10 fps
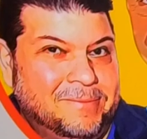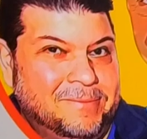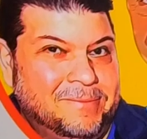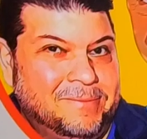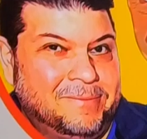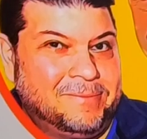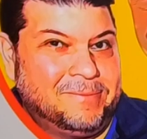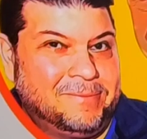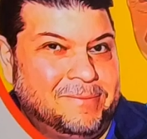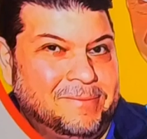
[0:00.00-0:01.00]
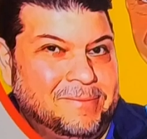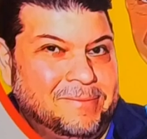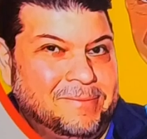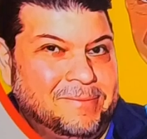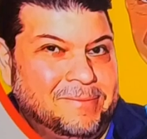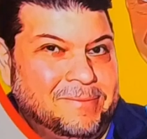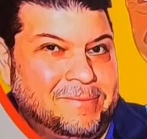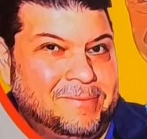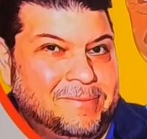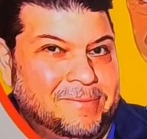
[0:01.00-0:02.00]

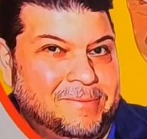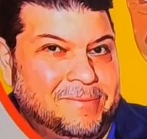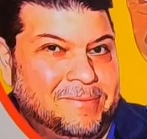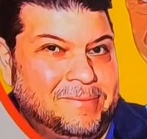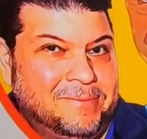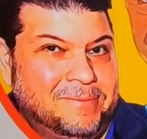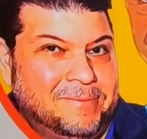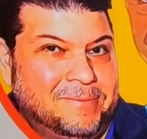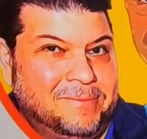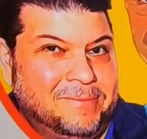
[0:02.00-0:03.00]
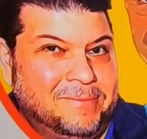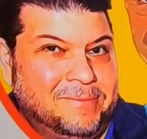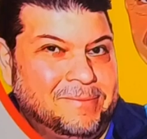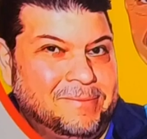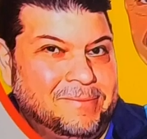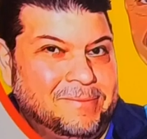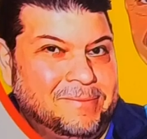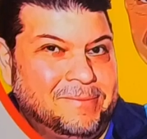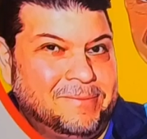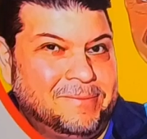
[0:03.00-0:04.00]

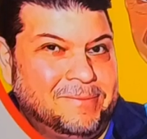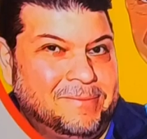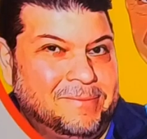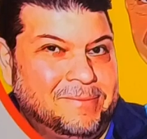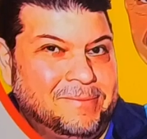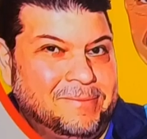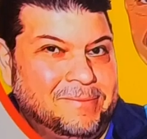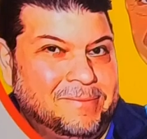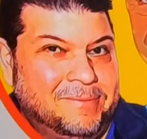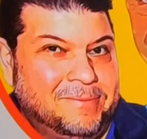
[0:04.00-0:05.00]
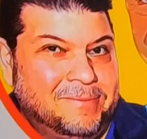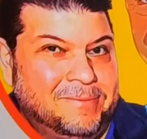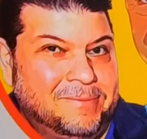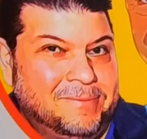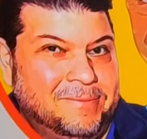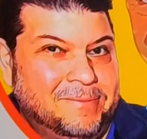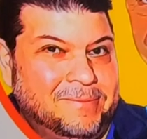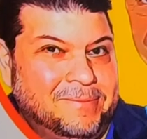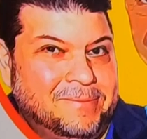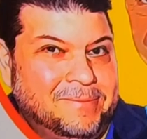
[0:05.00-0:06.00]

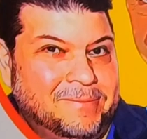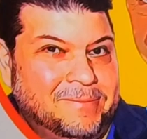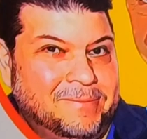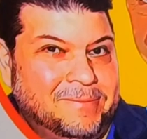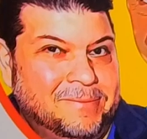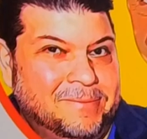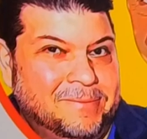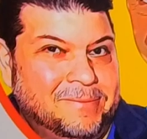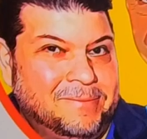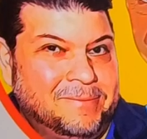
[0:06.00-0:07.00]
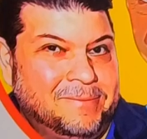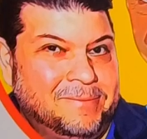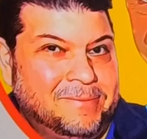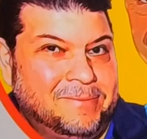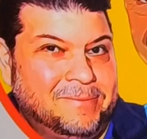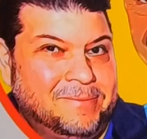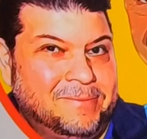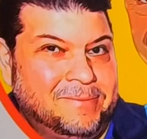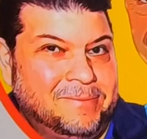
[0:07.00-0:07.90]
This person isn't speaking.